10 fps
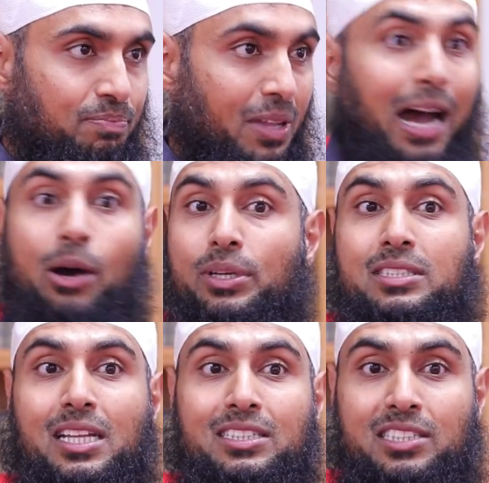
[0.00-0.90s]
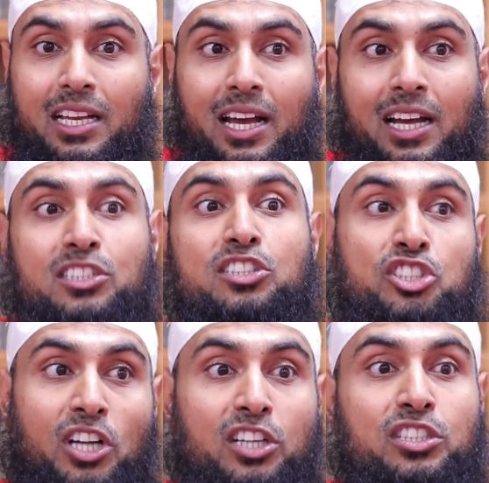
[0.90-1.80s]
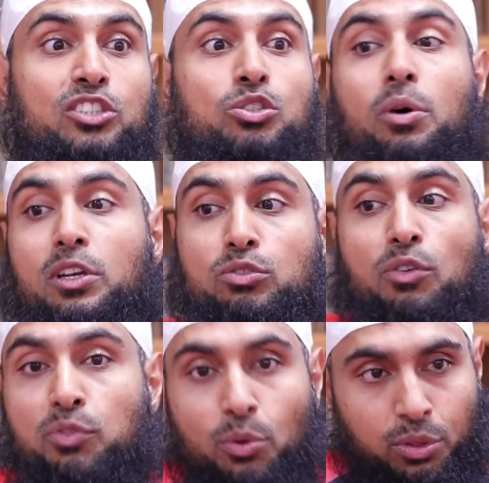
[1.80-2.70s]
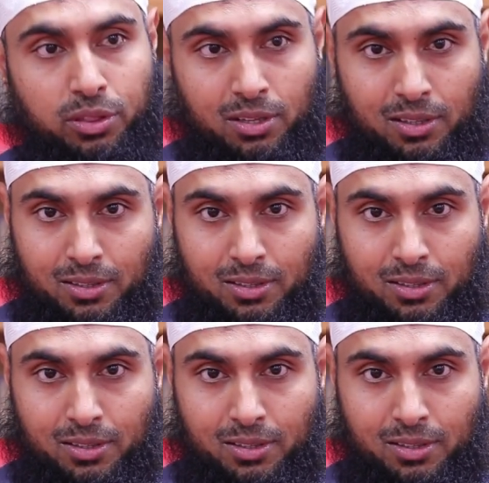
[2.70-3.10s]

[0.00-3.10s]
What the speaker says: How is that zakah discharged? And so on and so forth.